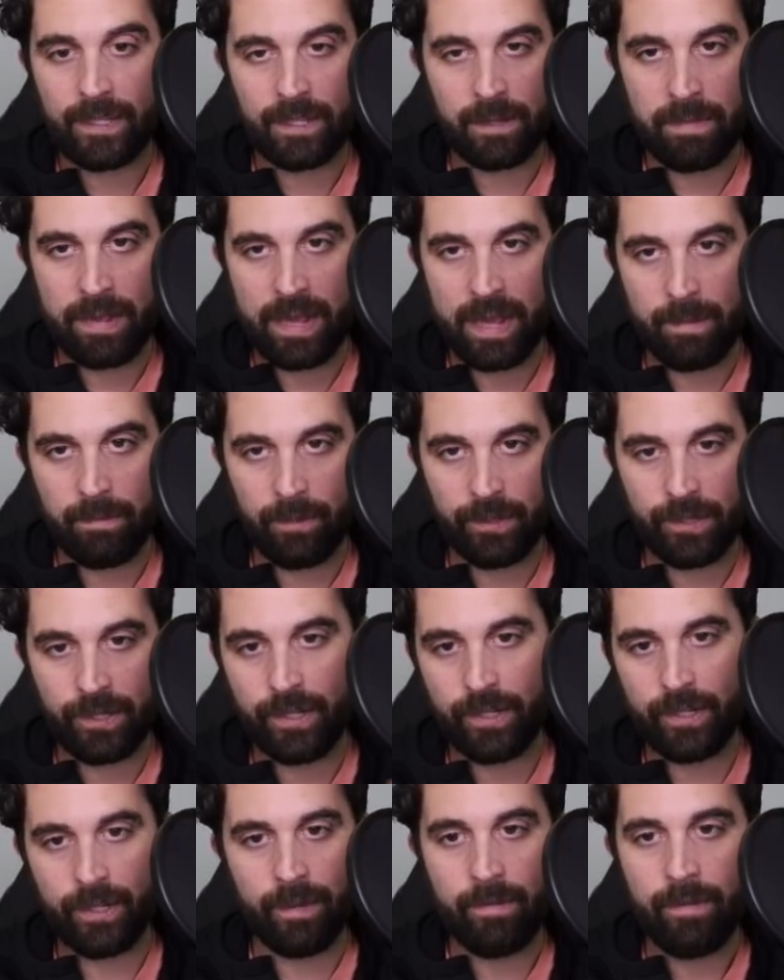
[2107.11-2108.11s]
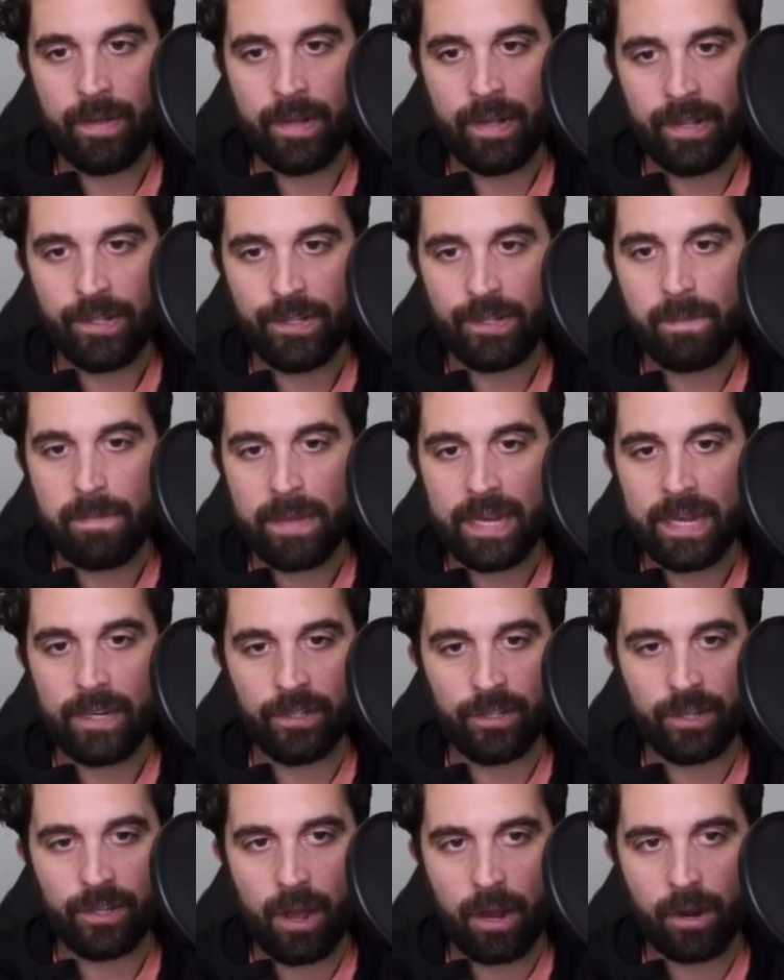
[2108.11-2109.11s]
to be able to meet
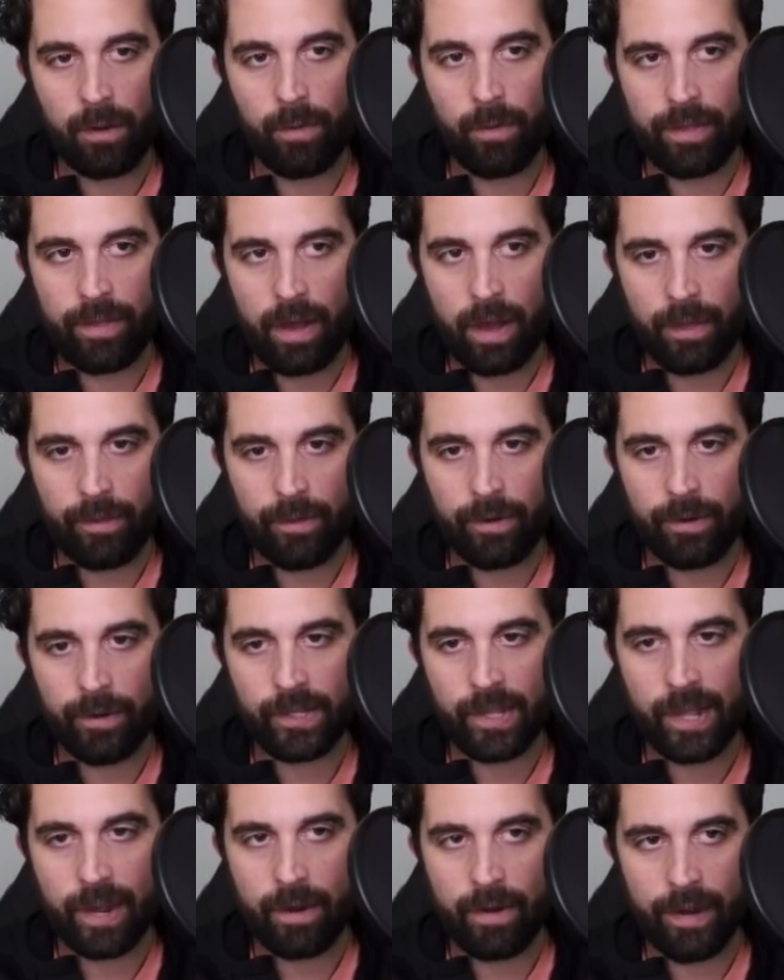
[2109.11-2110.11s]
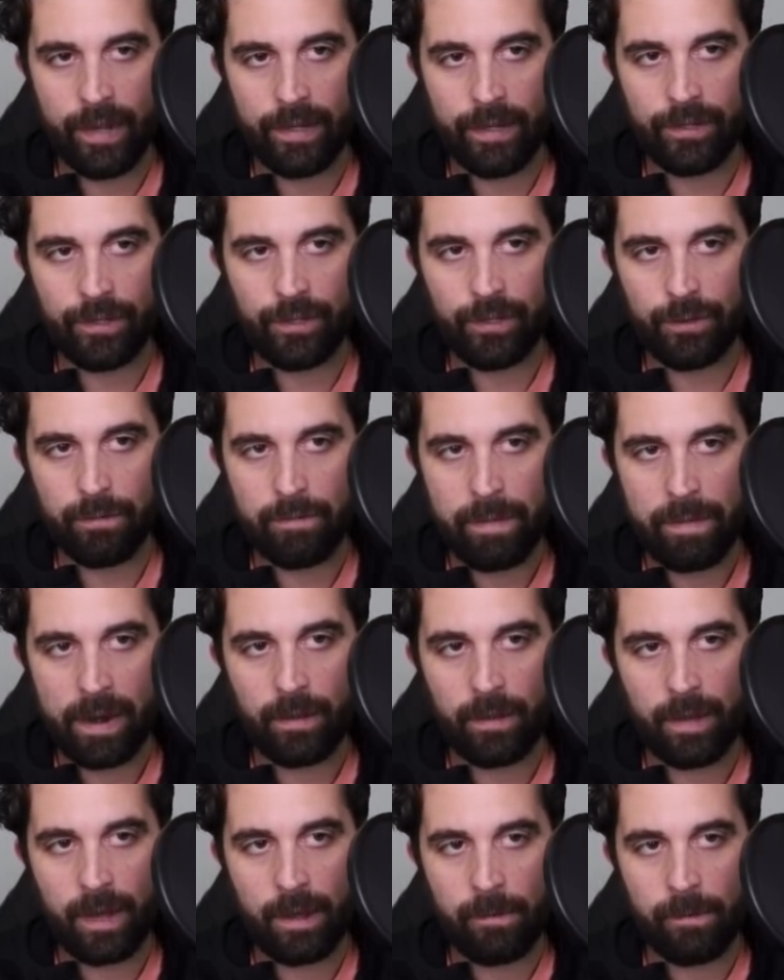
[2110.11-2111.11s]
and talk with others that are into
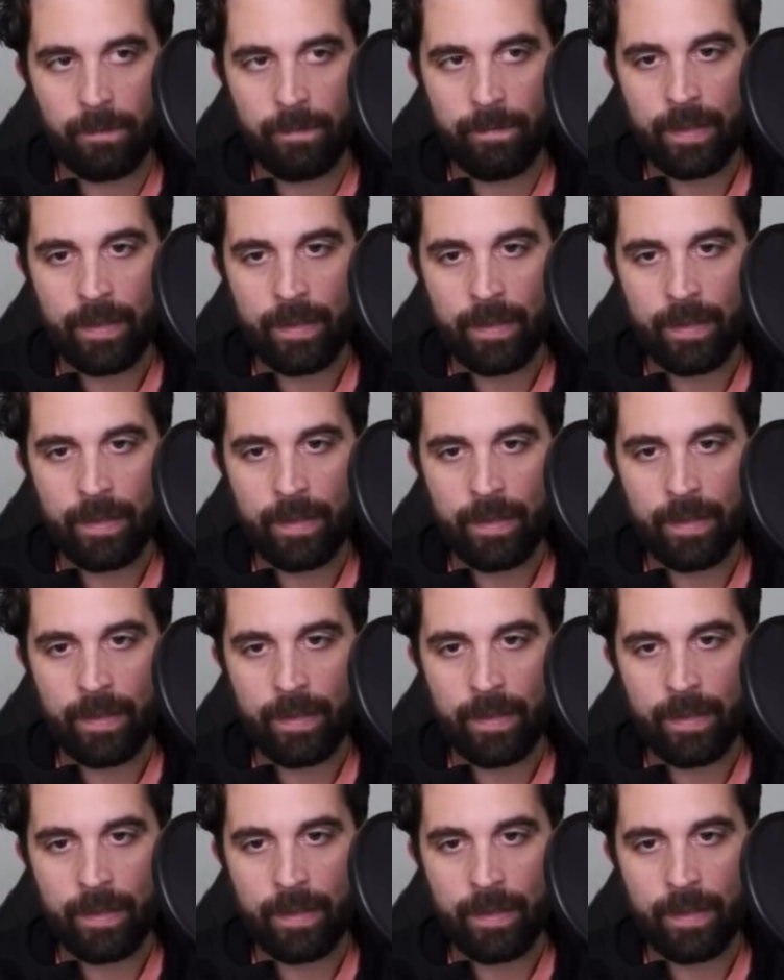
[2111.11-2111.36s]
Parallel.